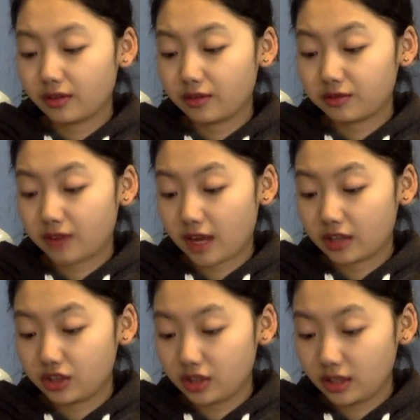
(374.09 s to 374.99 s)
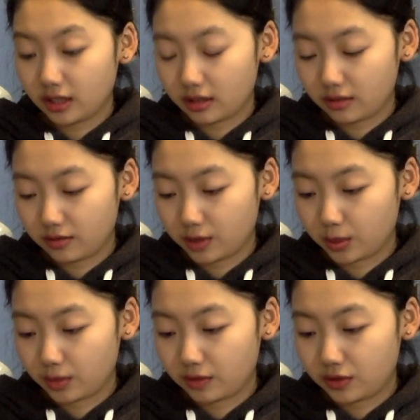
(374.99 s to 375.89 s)
fried chicken
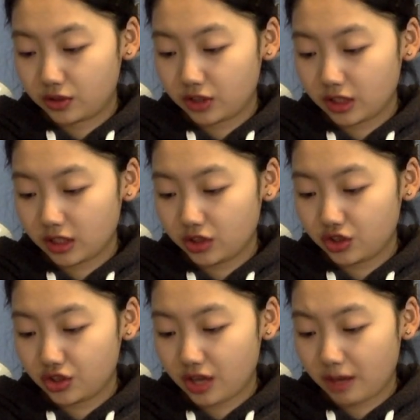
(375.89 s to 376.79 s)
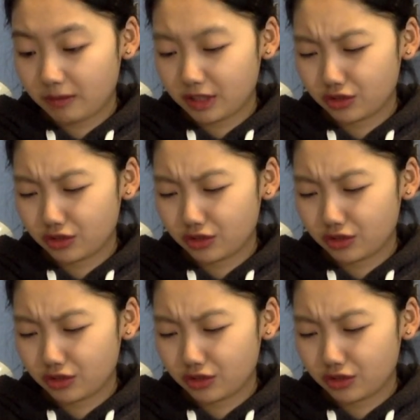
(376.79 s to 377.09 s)
filled with chicken-shaped